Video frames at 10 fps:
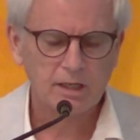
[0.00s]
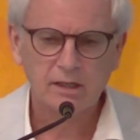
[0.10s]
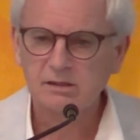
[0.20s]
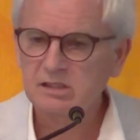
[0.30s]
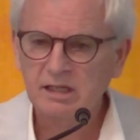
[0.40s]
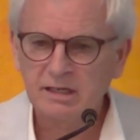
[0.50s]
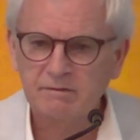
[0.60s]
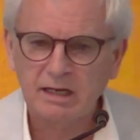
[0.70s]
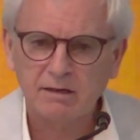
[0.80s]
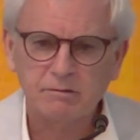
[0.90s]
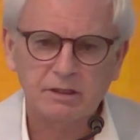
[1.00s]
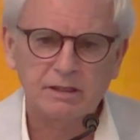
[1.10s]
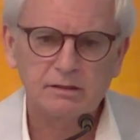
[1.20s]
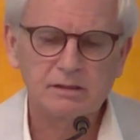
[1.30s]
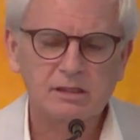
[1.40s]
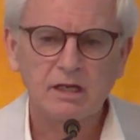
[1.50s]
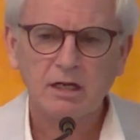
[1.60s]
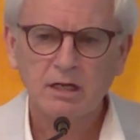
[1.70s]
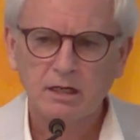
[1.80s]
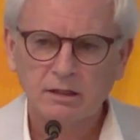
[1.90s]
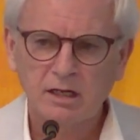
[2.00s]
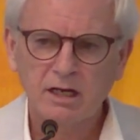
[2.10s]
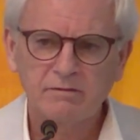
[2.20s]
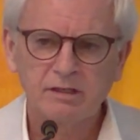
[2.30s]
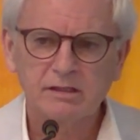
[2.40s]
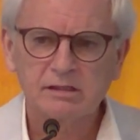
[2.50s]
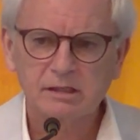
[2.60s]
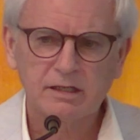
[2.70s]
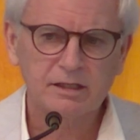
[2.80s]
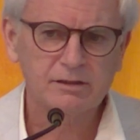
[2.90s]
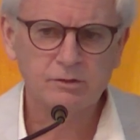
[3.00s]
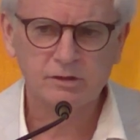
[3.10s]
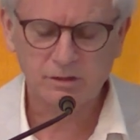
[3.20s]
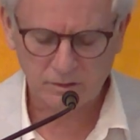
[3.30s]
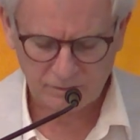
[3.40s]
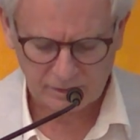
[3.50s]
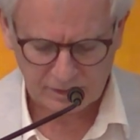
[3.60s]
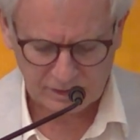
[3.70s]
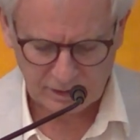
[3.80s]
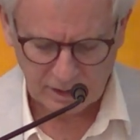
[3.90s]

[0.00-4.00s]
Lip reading: Enslaved Africans, convicts, indentured servants,